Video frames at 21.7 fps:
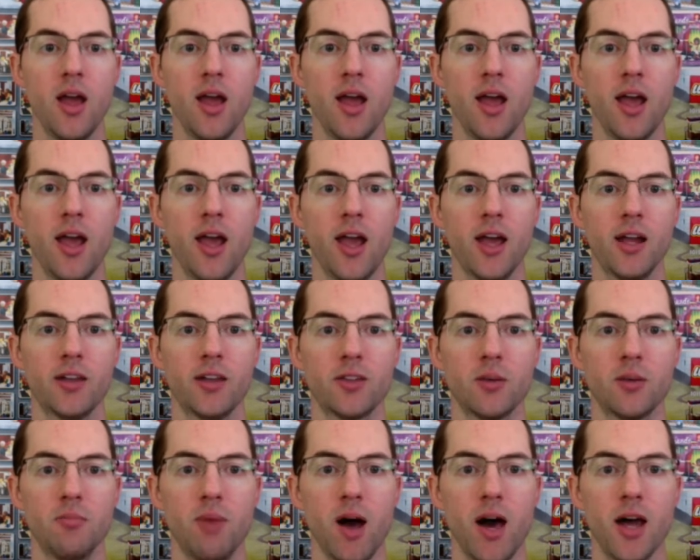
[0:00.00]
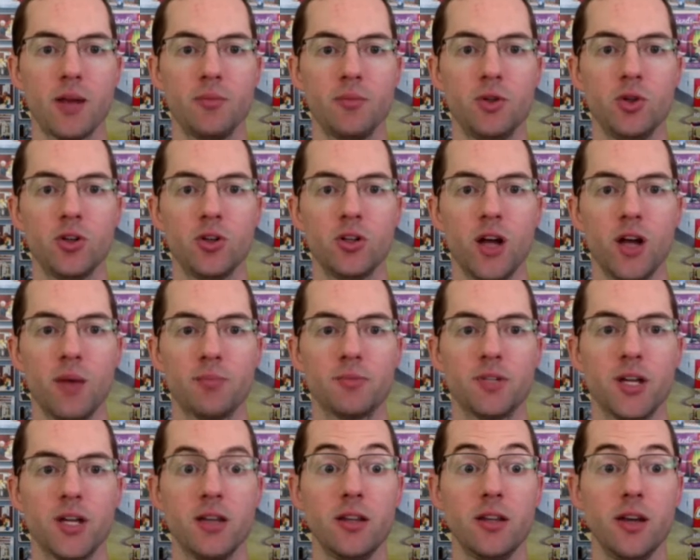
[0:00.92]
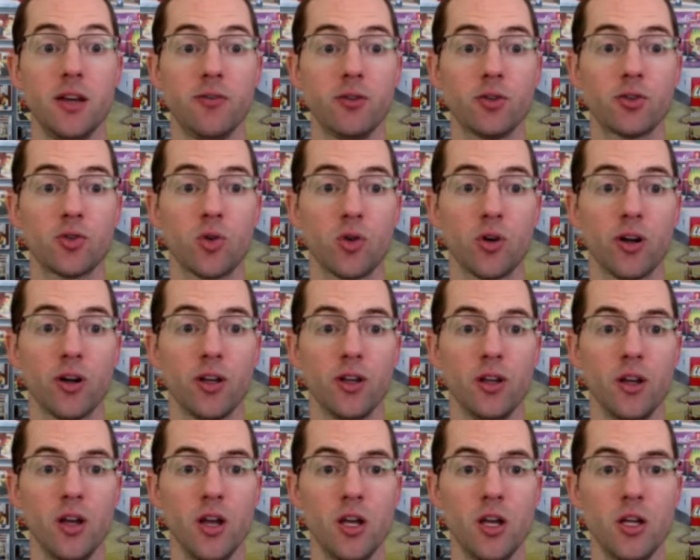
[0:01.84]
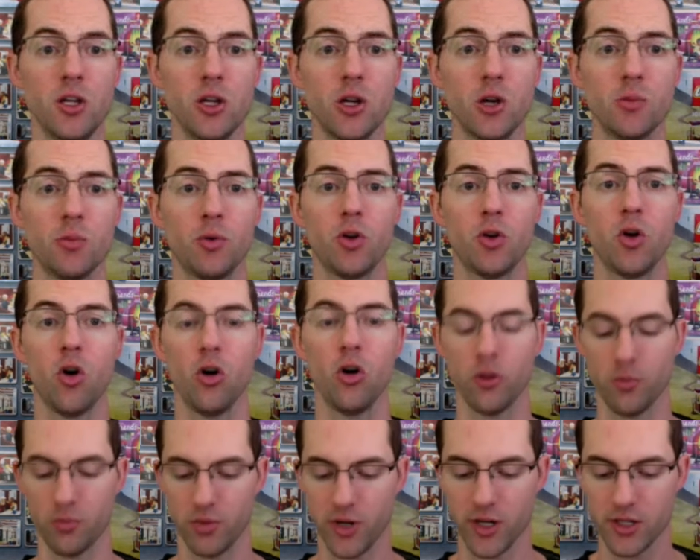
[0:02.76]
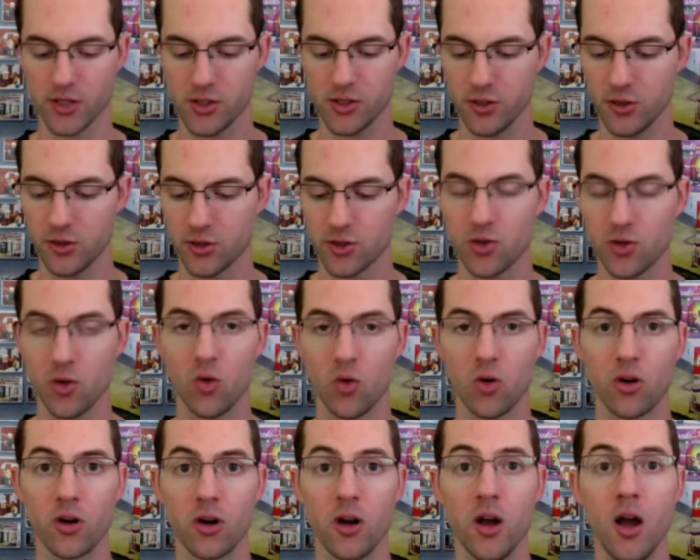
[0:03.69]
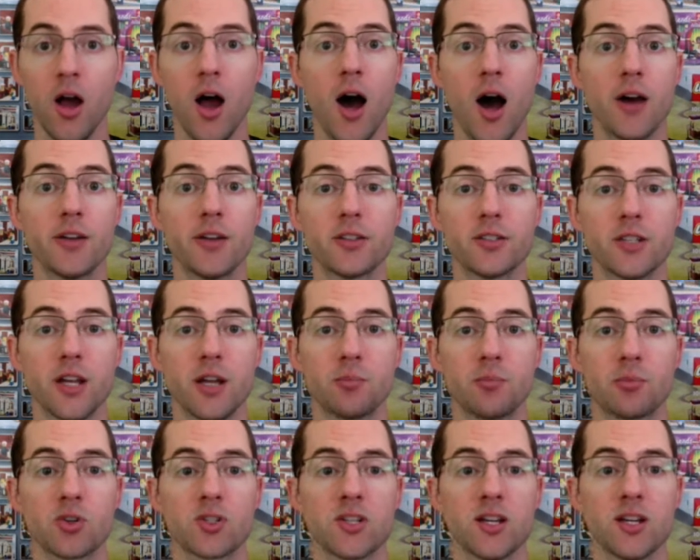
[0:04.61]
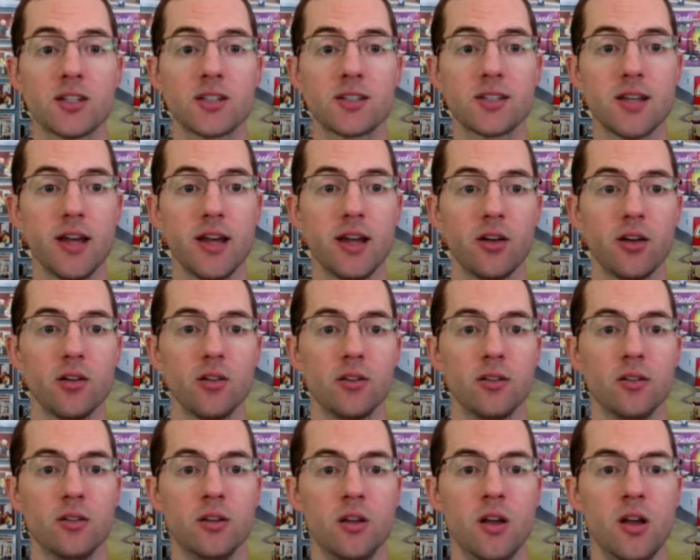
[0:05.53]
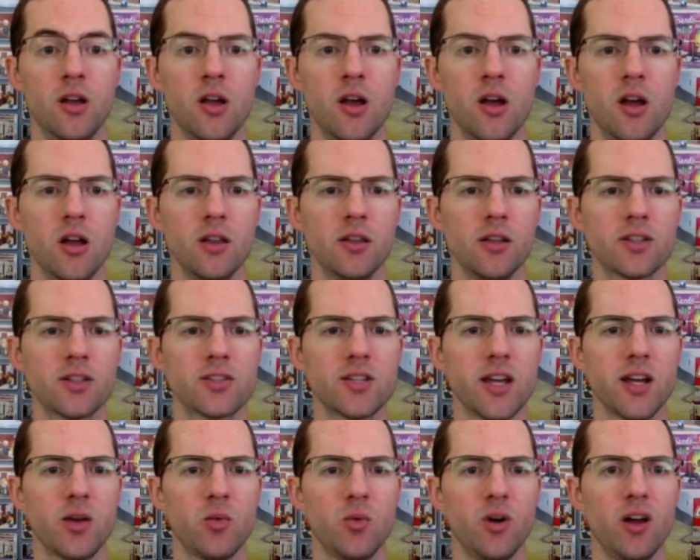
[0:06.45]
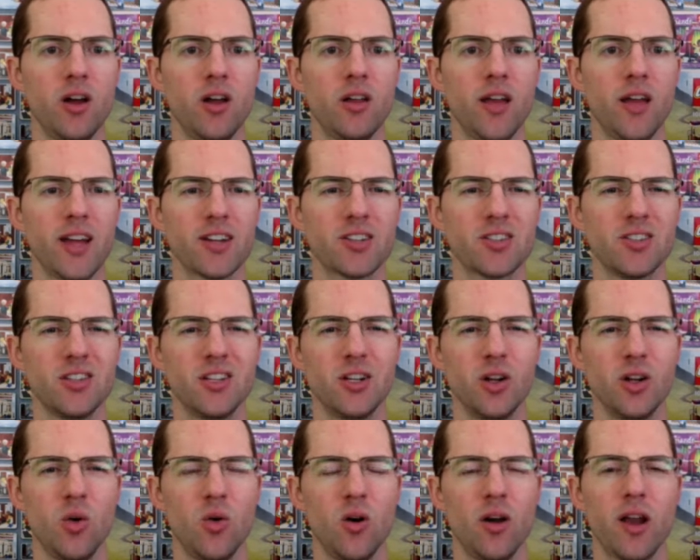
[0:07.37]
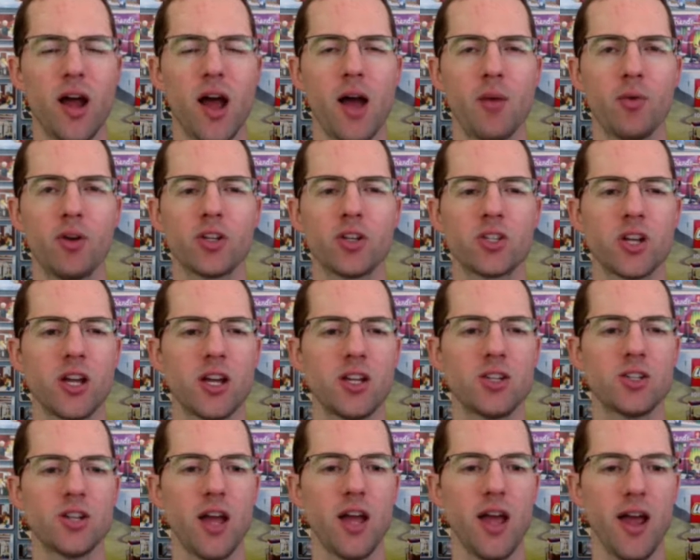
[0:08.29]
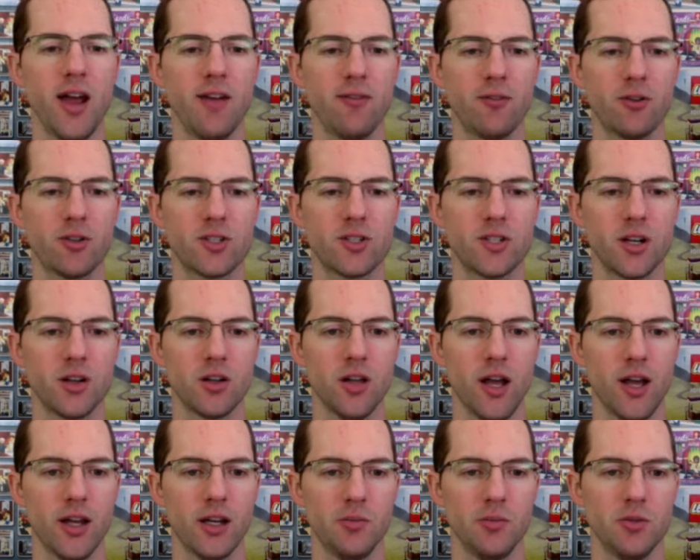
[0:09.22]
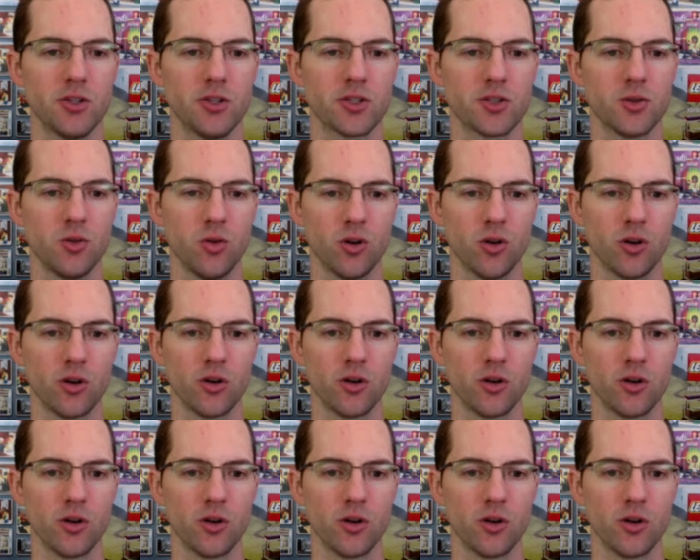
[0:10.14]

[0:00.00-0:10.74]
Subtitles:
and at the bottom you can update the inventory. You can put all the bricks in your store on a 10% sale. Let's say, well, actually, you know what? I want to change every single item in the store.